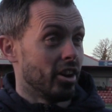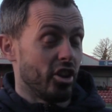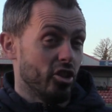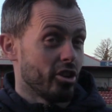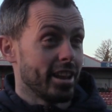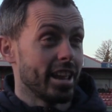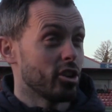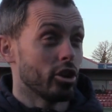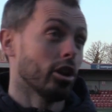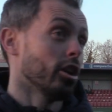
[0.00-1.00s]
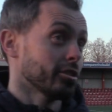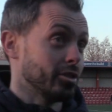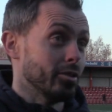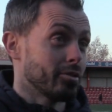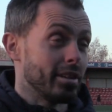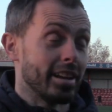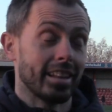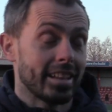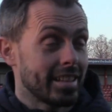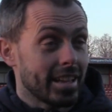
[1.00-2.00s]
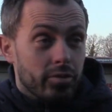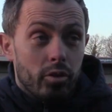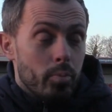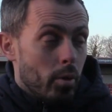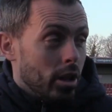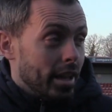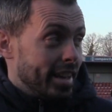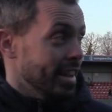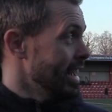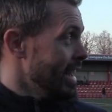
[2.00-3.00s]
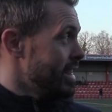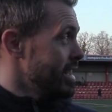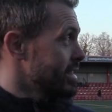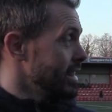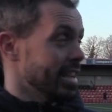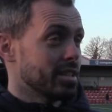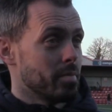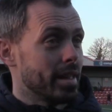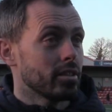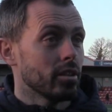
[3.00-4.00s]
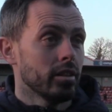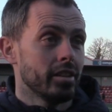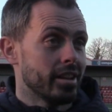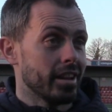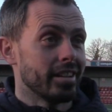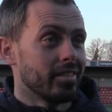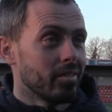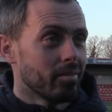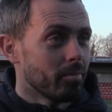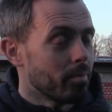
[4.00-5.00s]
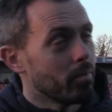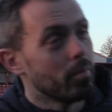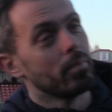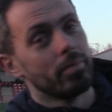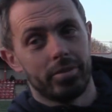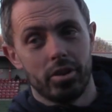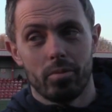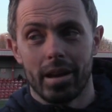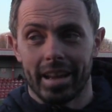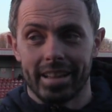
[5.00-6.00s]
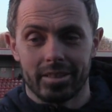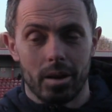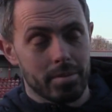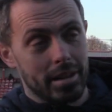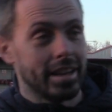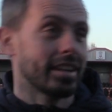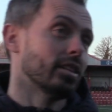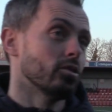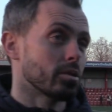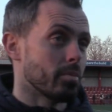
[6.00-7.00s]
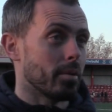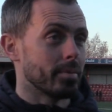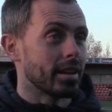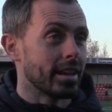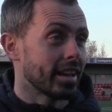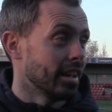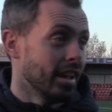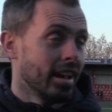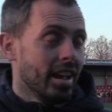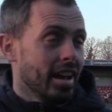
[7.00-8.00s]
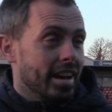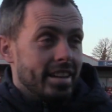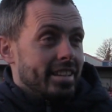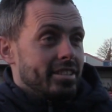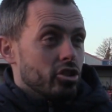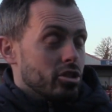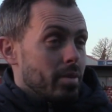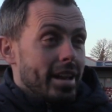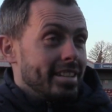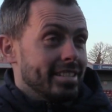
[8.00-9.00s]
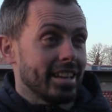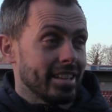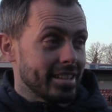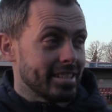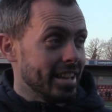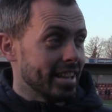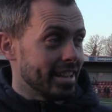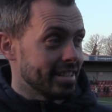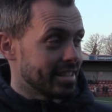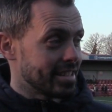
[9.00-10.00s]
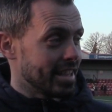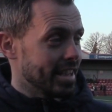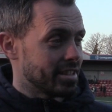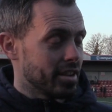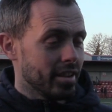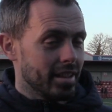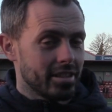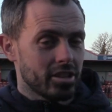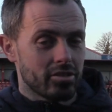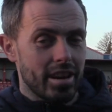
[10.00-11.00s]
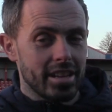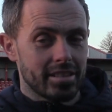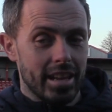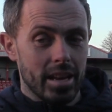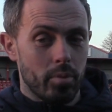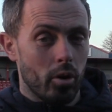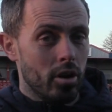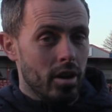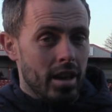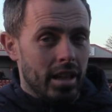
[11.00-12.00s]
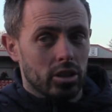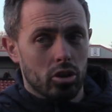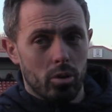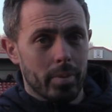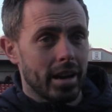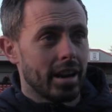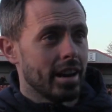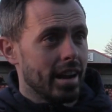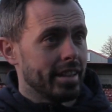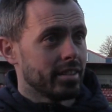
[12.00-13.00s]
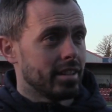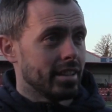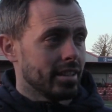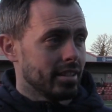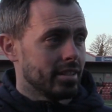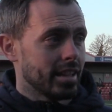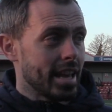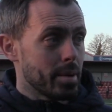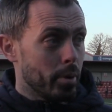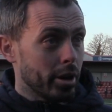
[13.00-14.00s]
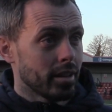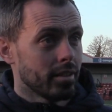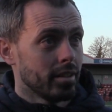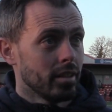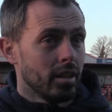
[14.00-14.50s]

on another day you could have lost 2-3-0. That's football, and this league's mental. You can do well against top of the league and lose to bottom of the league, and it's just the way this league is. It's a strange league, but to come here and to get a point,